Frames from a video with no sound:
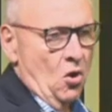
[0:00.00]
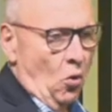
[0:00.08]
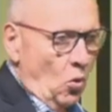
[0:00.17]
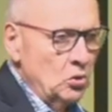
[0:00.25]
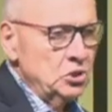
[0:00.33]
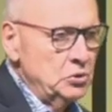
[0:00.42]

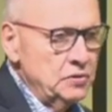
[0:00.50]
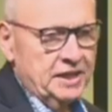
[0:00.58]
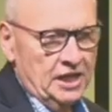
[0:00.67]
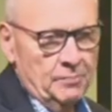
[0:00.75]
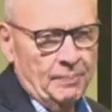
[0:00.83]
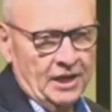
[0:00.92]
All you
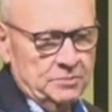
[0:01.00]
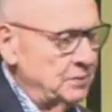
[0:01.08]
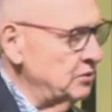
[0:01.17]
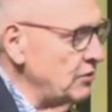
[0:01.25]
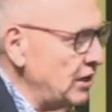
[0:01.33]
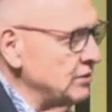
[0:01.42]
care about is
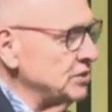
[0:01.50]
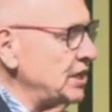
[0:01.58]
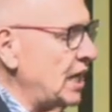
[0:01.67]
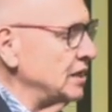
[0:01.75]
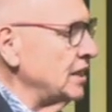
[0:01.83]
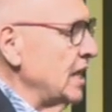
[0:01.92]
being
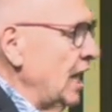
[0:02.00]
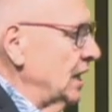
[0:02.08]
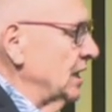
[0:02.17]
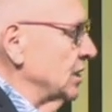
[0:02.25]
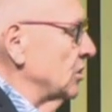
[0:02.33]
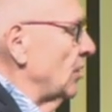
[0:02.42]
reconciled and
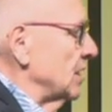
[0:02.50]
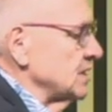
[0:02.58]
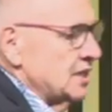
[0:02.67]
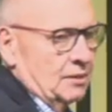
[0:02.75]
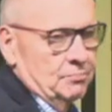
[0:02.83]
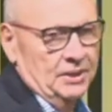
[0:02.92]
in Christ's
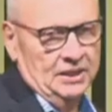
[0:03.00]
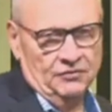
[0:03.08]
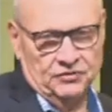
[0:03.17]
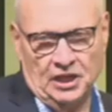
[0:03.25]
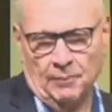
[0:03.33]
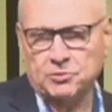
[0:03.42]
name be
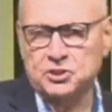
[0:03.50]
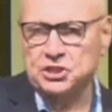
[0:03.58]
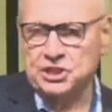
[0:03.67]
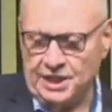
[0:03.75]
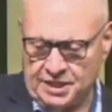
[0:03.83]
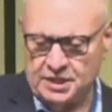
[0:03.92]
lifted up.
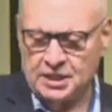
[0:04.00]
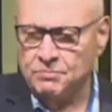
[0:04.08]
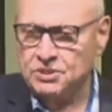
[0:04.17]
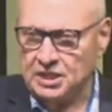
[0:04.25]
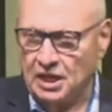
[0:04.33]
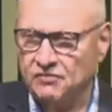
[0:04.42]
Jesus
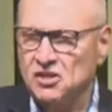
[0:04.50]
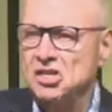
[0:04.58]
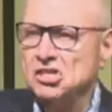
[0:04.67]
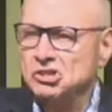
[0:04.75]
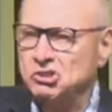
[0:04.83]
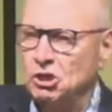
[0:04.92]
himself
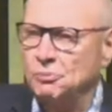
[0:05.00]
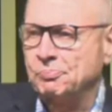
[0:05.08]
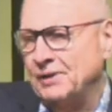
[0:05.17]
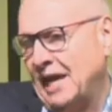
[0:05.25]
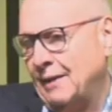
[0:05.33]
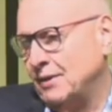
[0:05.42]
took
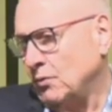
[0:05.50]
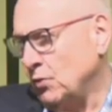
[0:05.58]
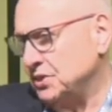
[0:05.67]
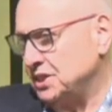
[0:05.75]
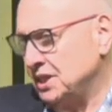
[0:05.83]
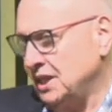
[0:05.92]
blame that
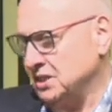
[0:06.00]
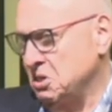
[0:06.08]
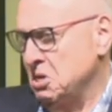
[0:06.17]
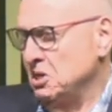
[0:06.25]
wasn't his.